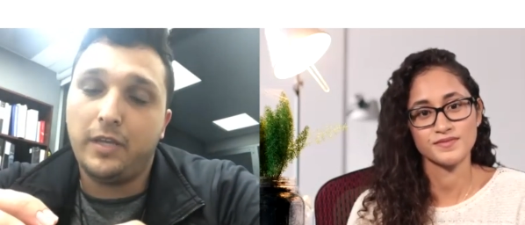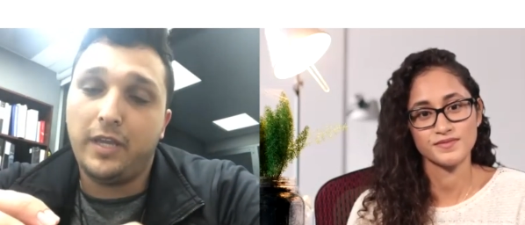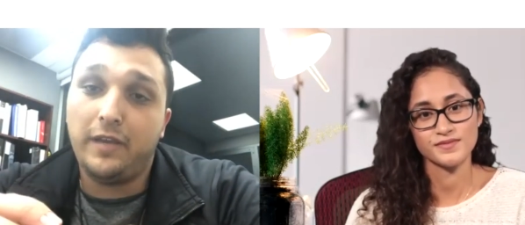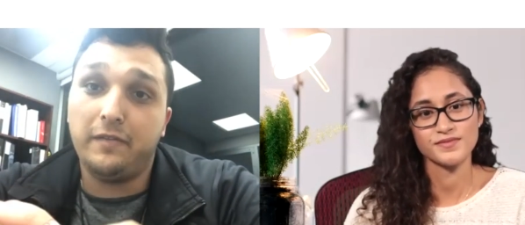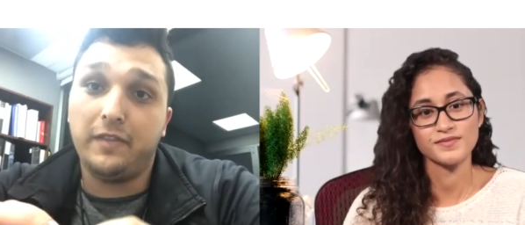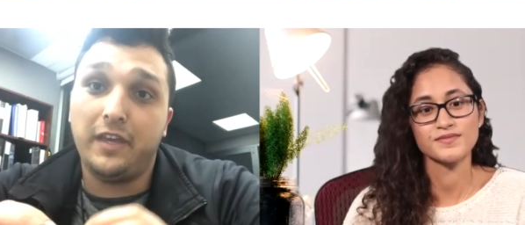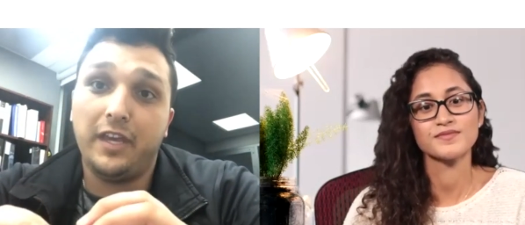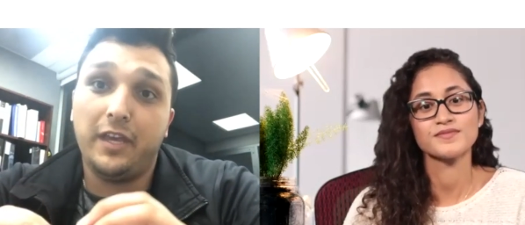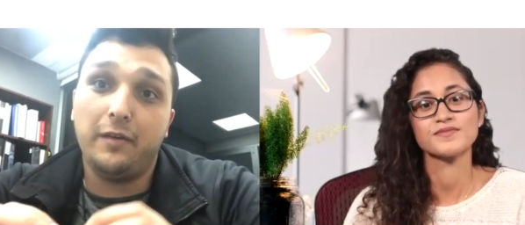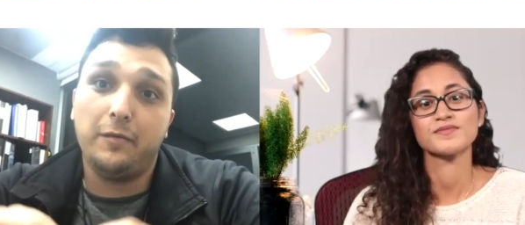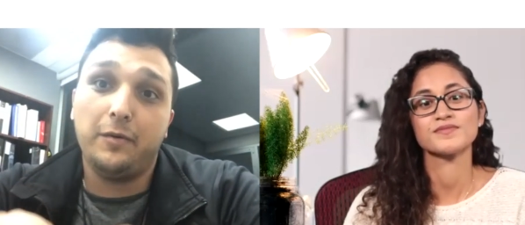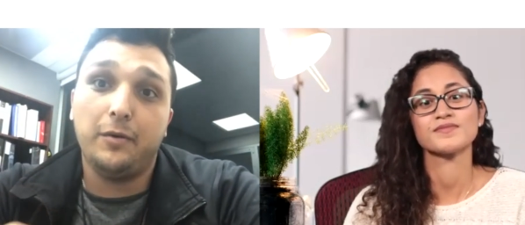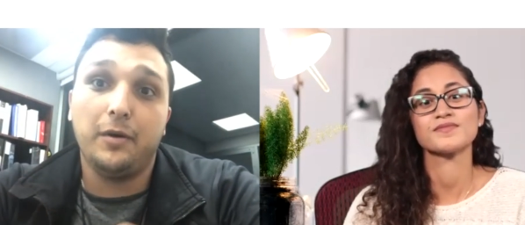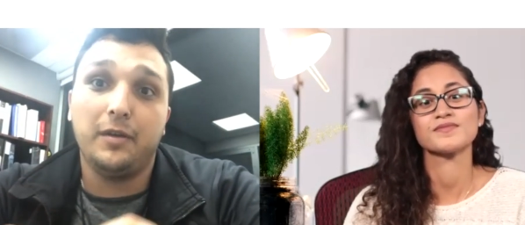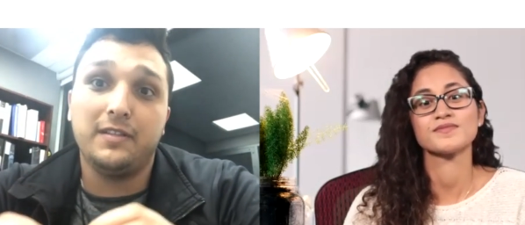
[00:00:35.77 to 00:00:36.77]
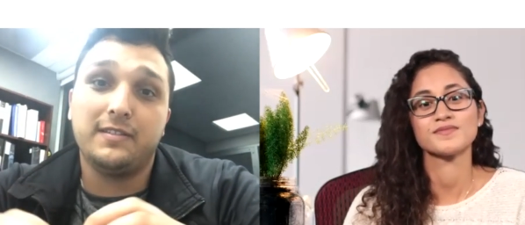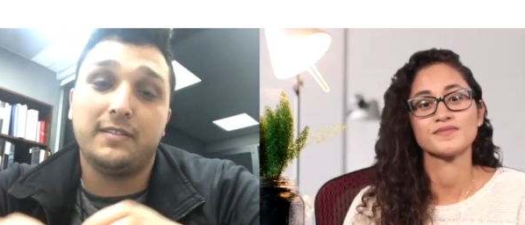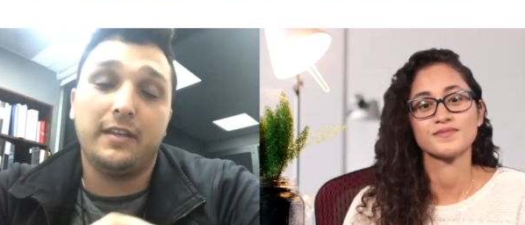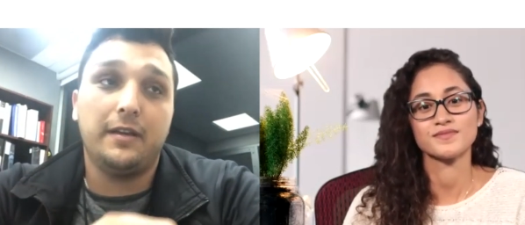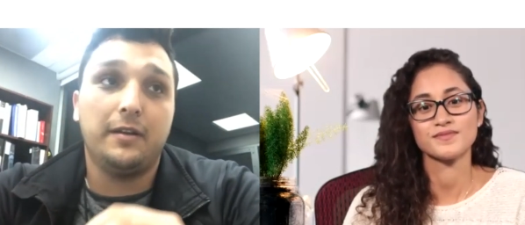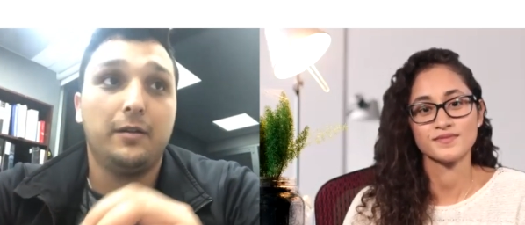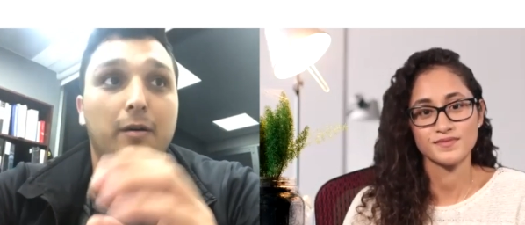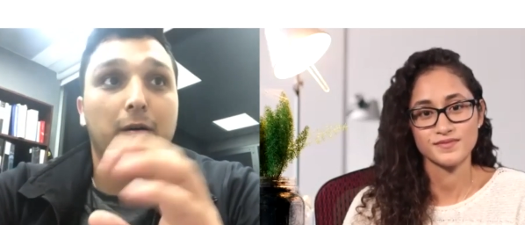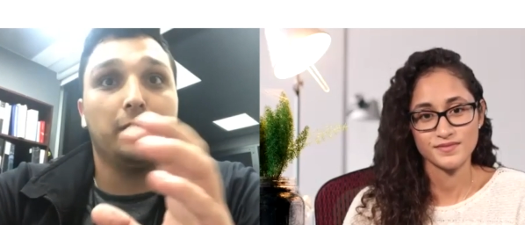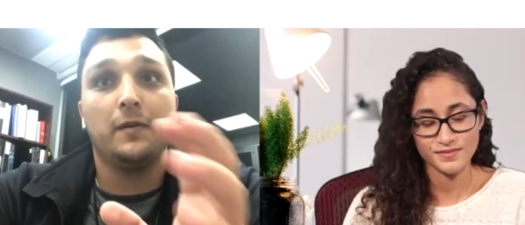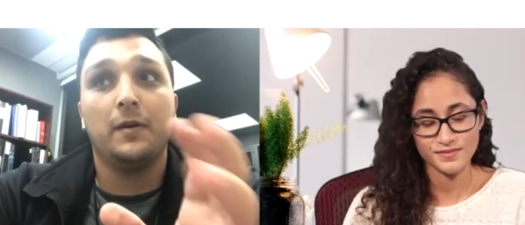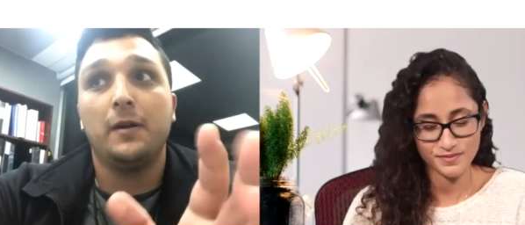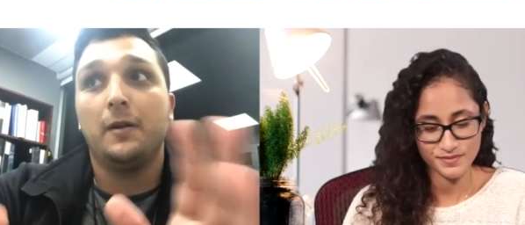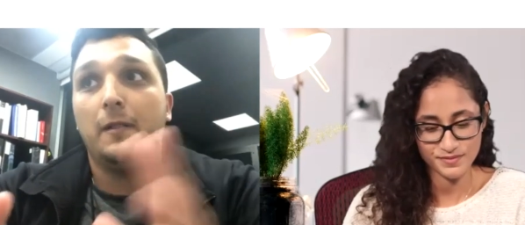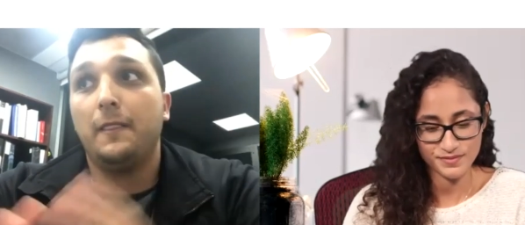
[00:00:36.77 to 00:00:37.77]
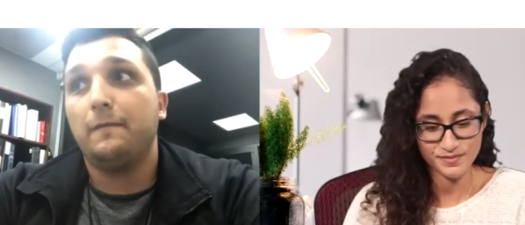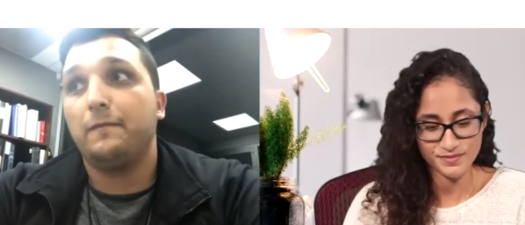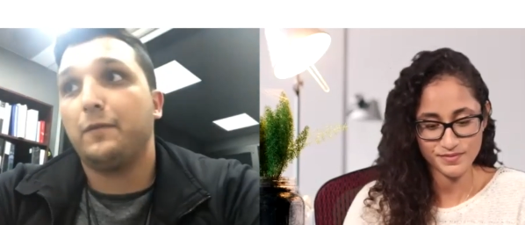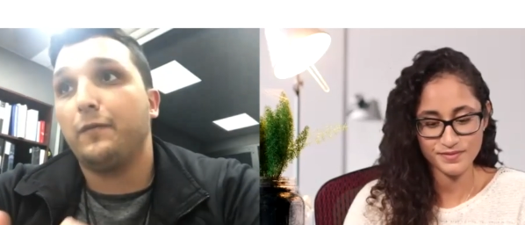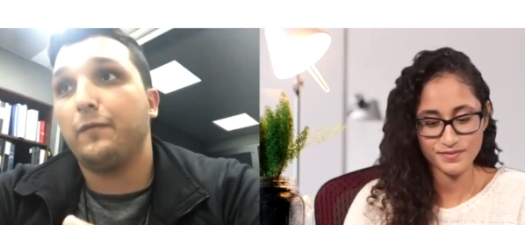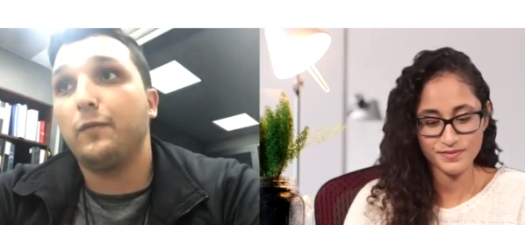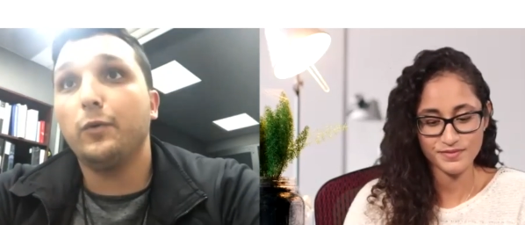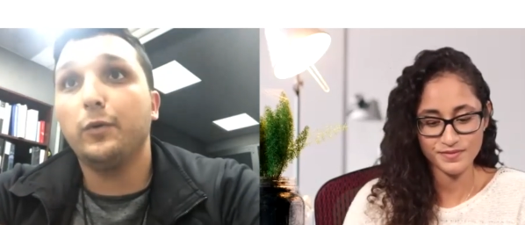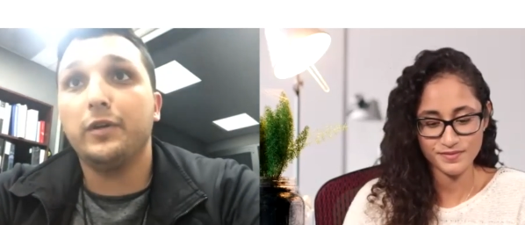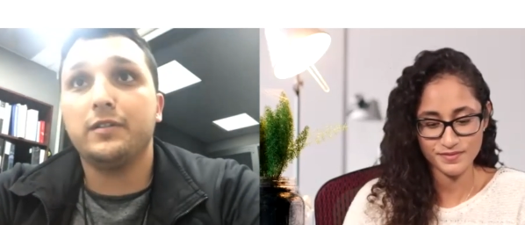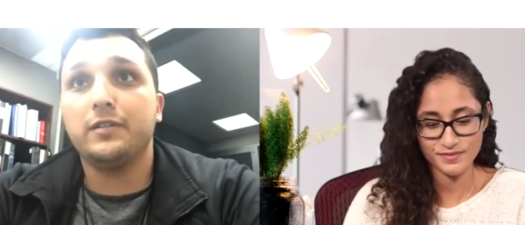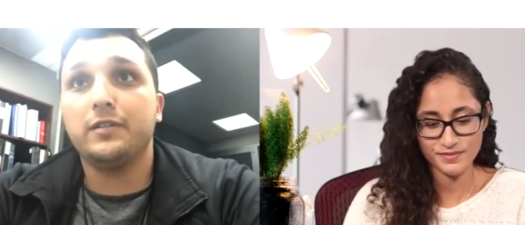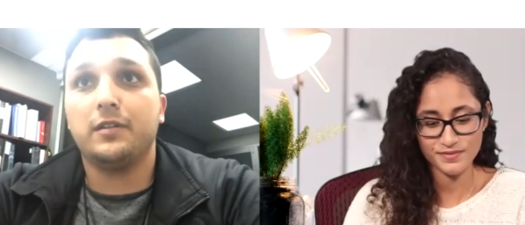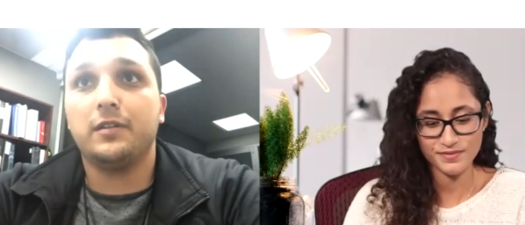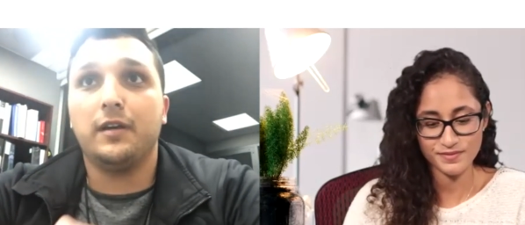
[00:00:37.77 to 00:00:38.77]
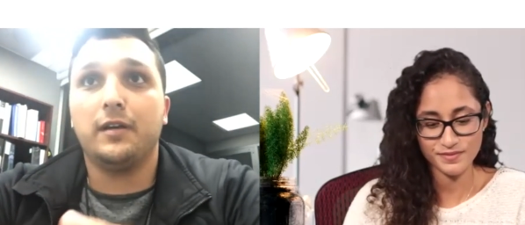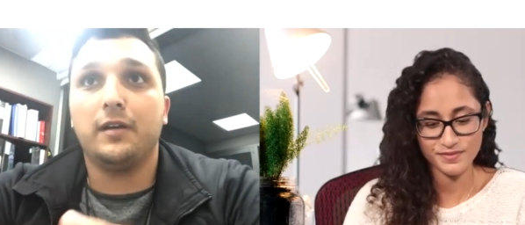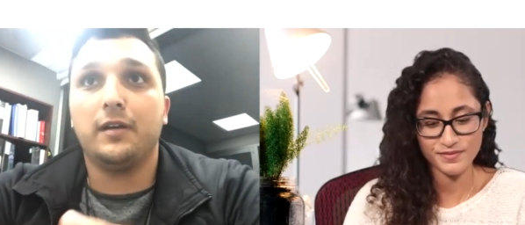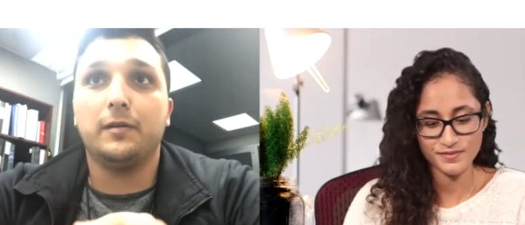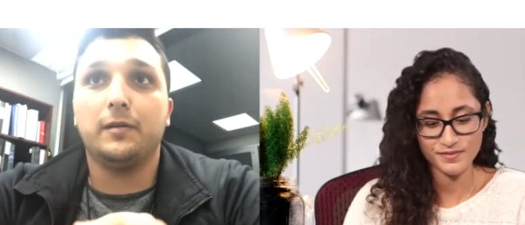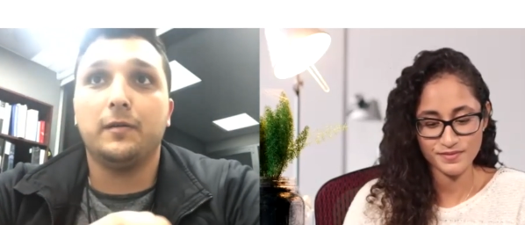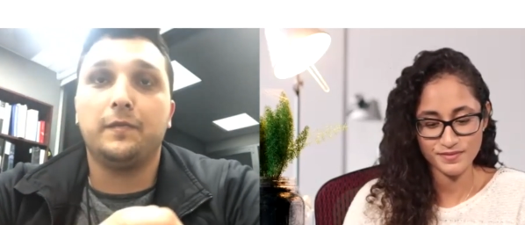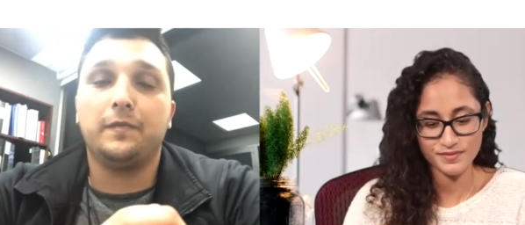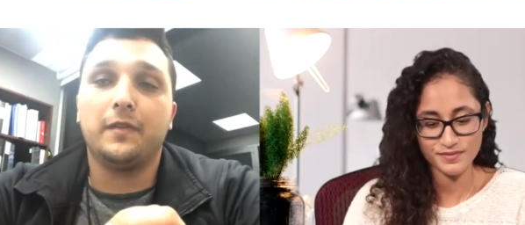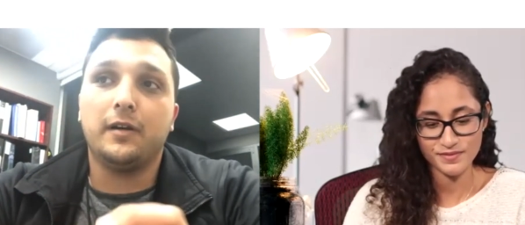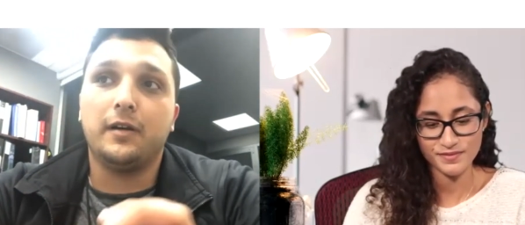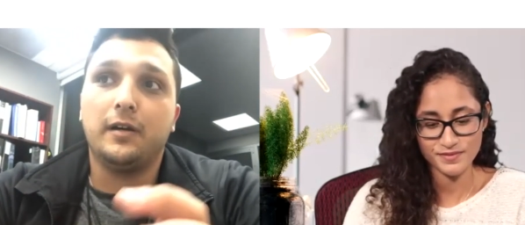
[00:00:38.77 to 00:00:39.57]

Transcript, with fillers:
Speaker 1: If they give you instead of for fluid um,